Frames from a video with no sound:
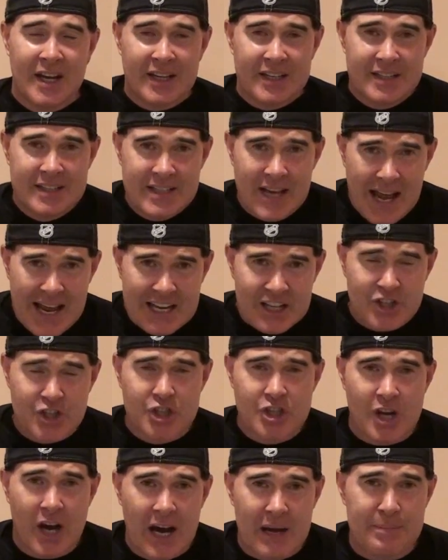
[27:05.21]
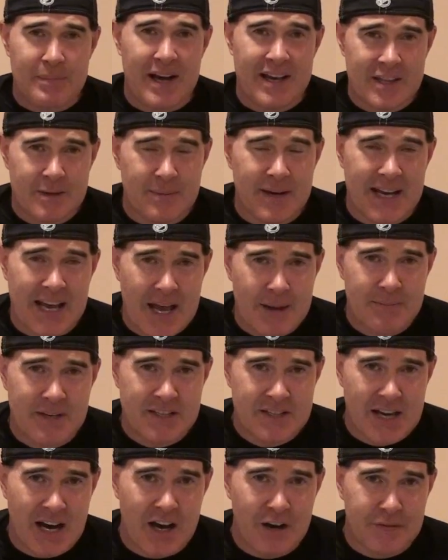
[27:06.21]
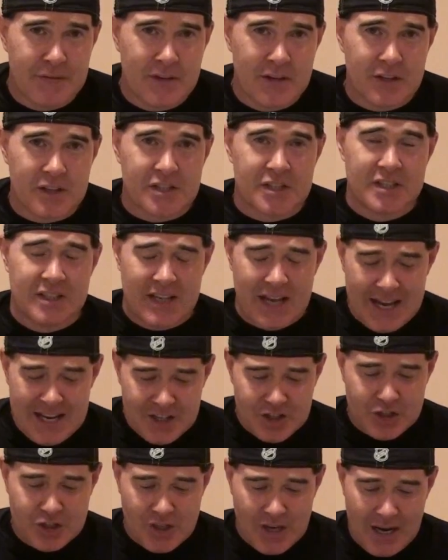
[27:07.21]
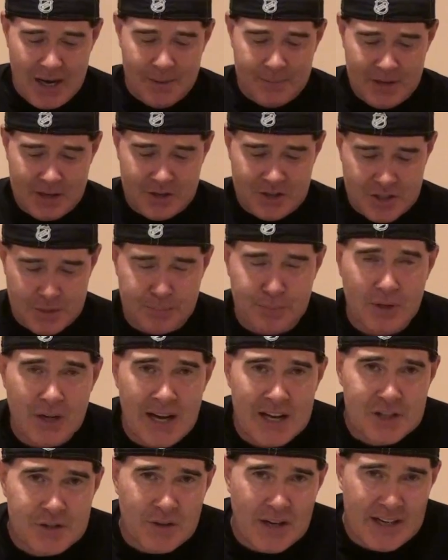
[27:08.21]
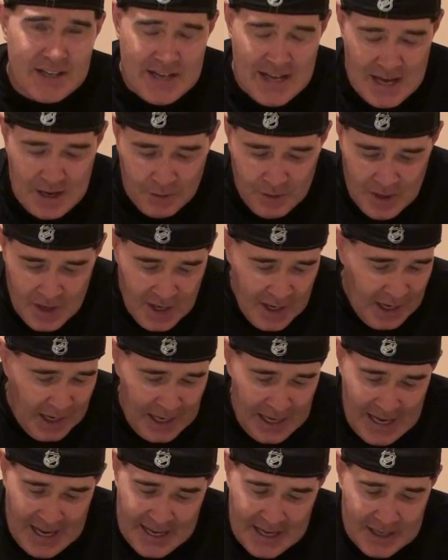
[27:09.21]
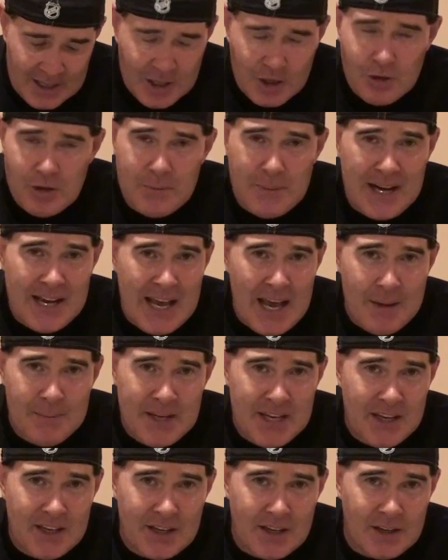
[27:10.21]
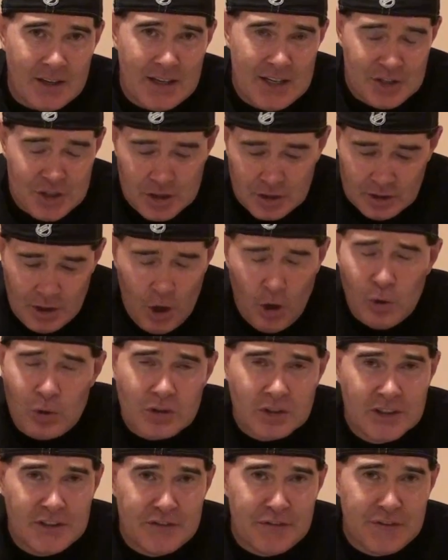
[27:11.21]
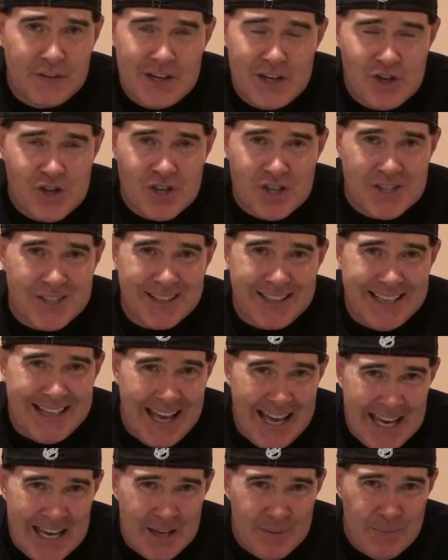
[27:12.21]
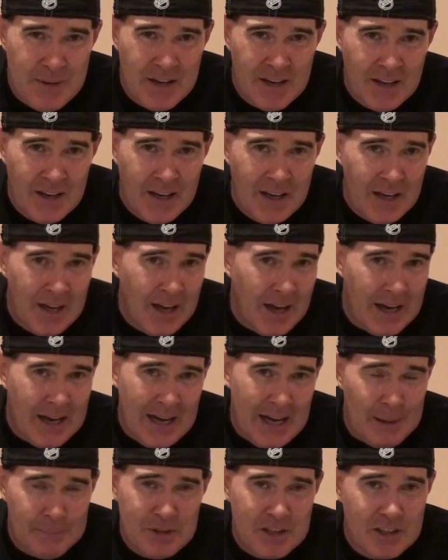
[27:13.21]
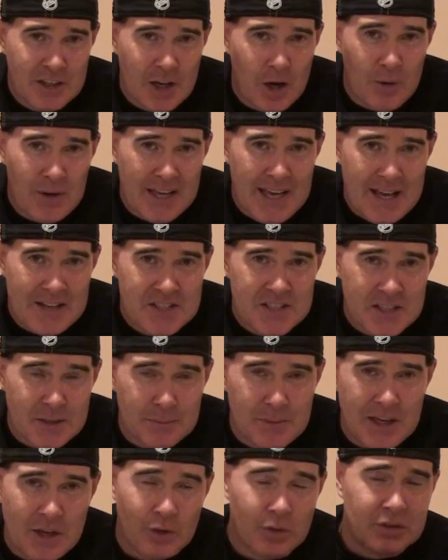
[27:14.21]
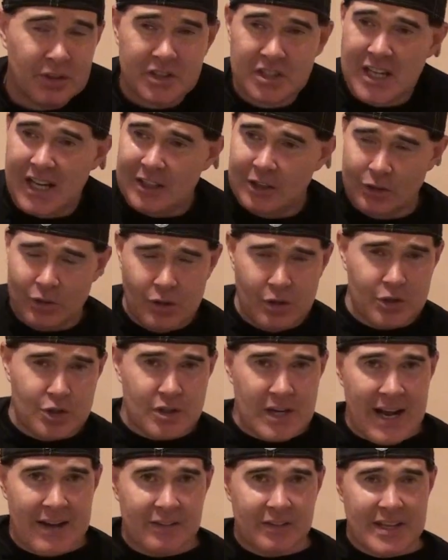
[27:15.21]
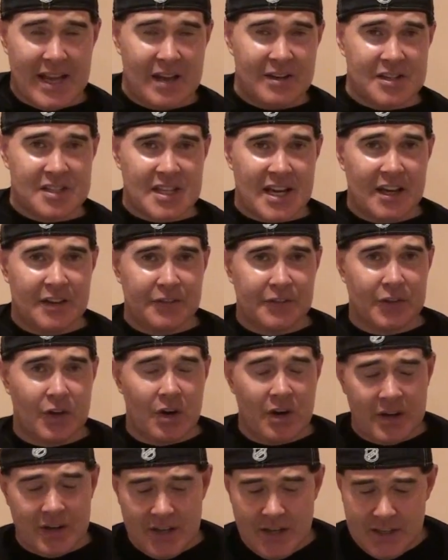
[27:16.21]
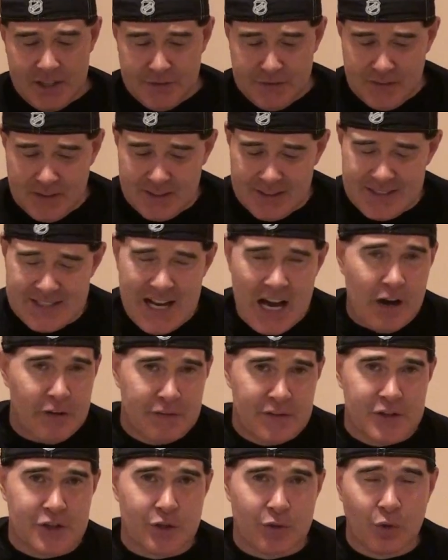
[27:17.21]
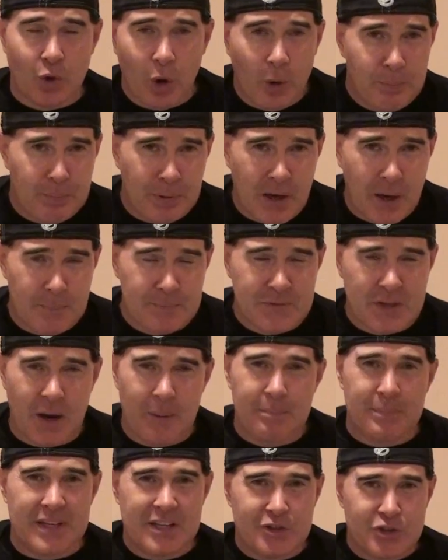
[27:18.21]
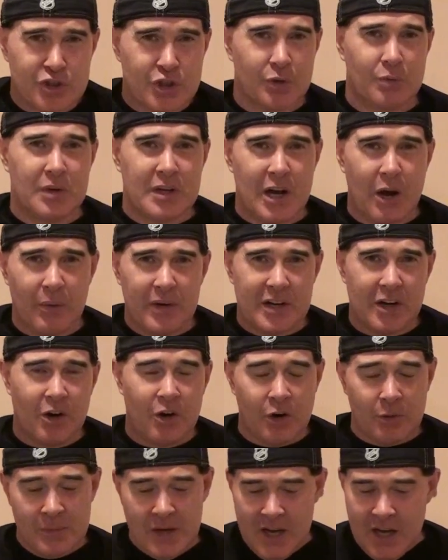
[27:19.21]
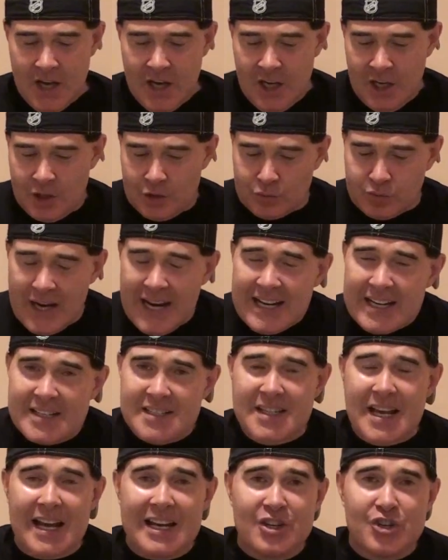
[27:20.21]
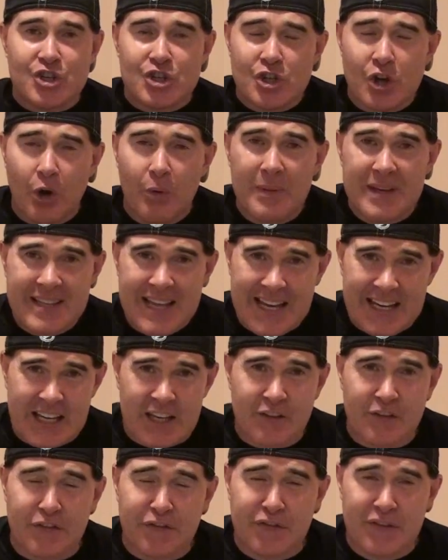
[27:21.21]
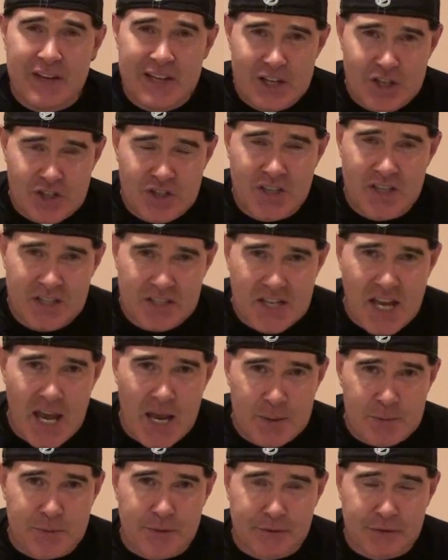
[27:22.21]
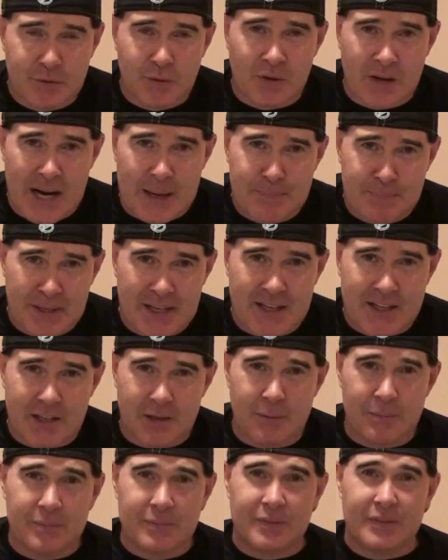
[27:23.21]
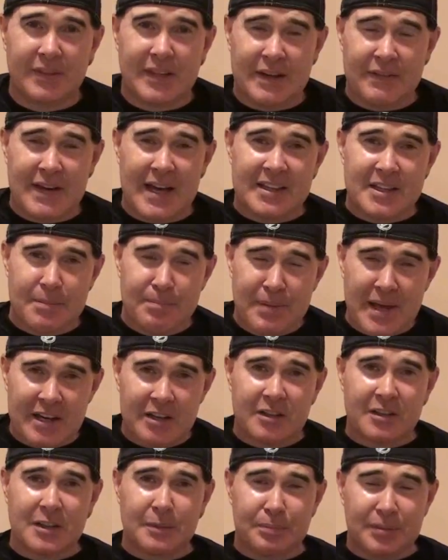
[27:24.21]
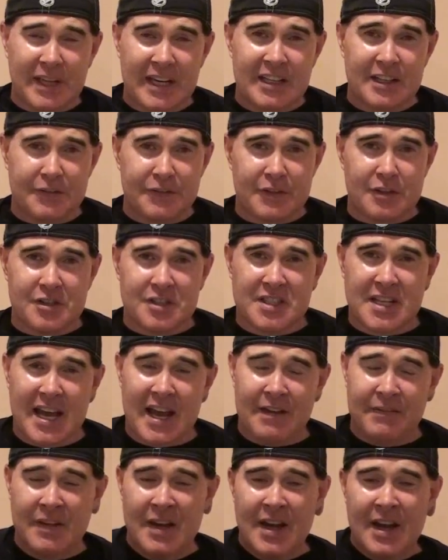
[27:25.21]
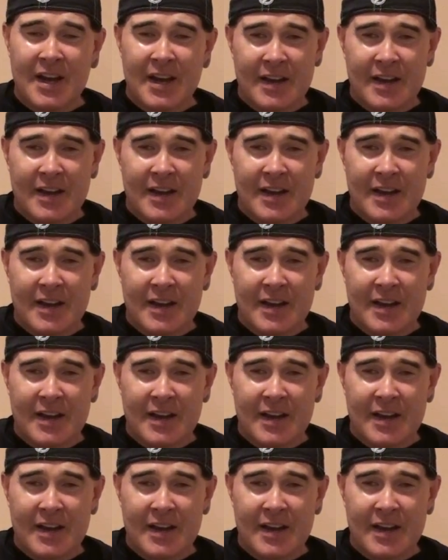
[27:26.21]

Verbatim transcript: Nice job by the Miami Dolphins. Nice job. They're a surprise right now. I got to go with Miami here. Until Oakland finishes a game, I'm going to go against them. And Oakland's got a long travel down to South Florida. You figure the Dolphins are all pumped up, being 2 0 at home. Raiders got to show me they can finish these games before I pick them. They've had the better of the play in the first half.